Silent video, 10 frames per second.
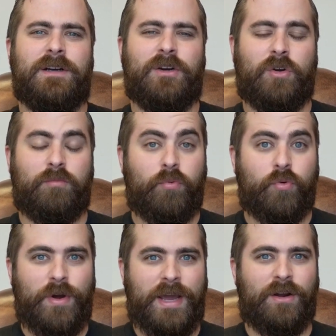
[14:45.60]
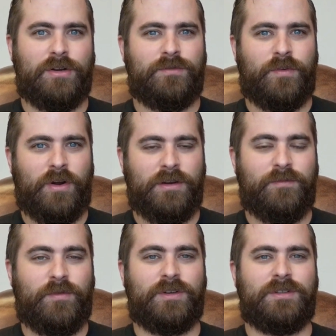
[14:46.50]
her prayers
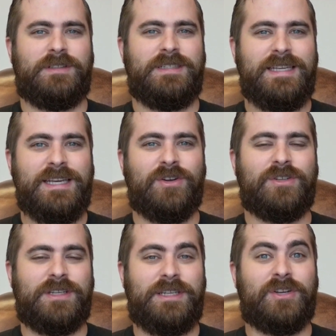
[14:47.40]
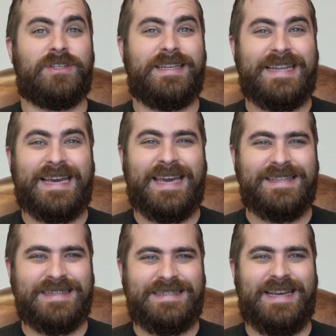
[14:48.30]
for years and years and
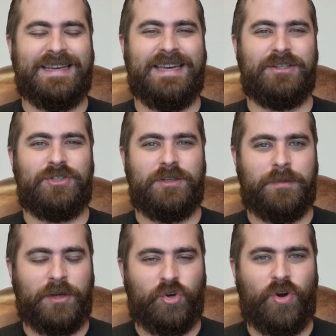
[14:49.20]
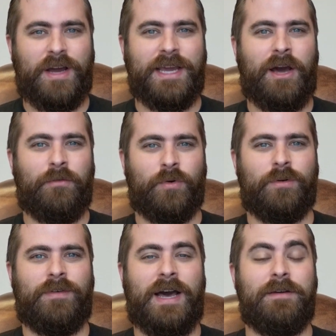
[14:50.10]
decades. She's been crying out for
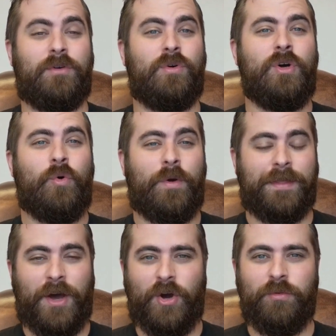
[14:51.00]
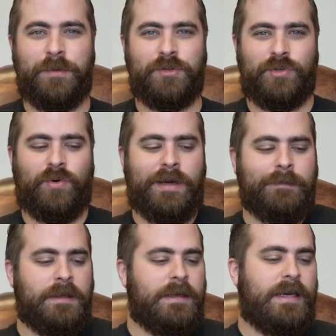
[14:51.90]
revival with hope and joy.
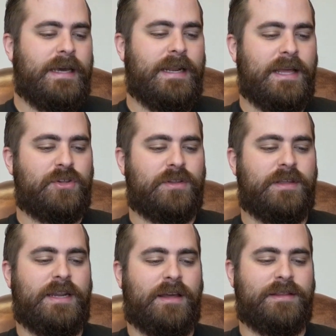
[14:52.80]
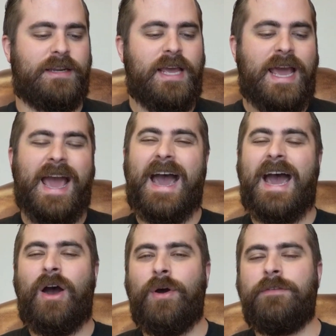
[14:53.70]
And I just sat down and said,
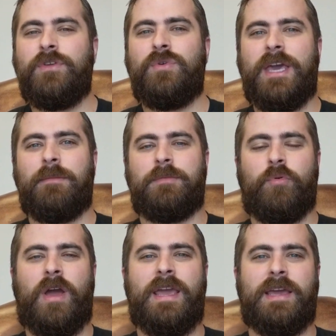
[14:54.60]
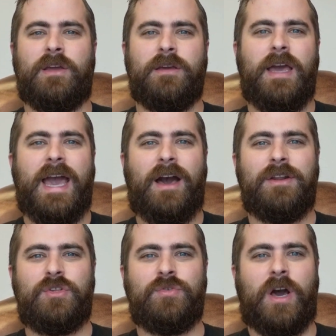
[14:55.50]
how have you kept praying? How
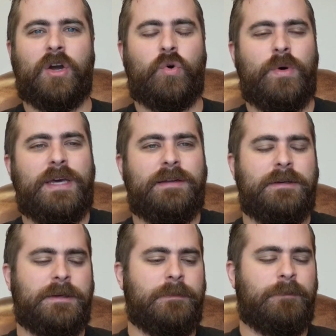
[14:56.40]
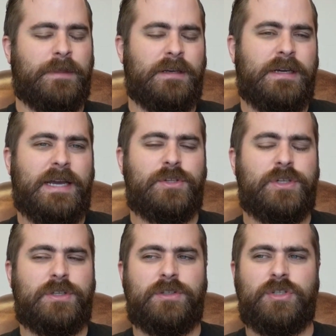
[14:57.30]
did you not quit? And
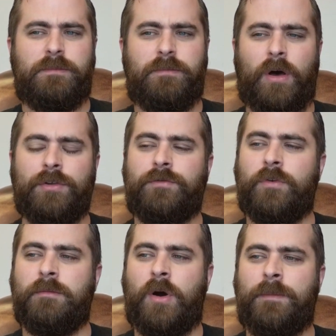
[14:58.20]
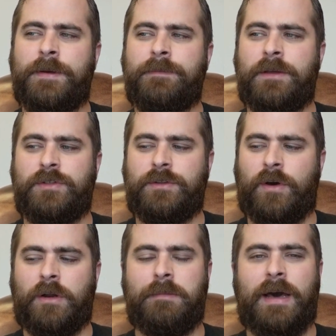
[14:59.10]
she paused for a moment and she
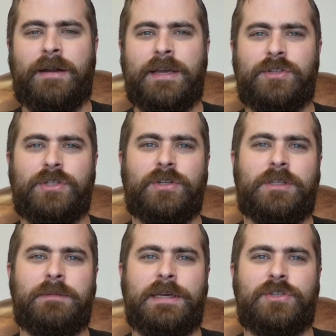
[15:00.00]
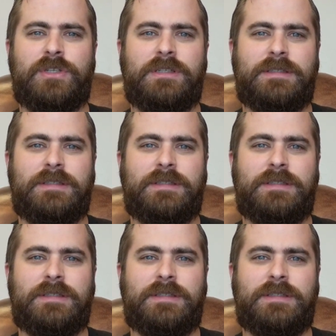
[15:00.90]
thought about it and she looked at me and she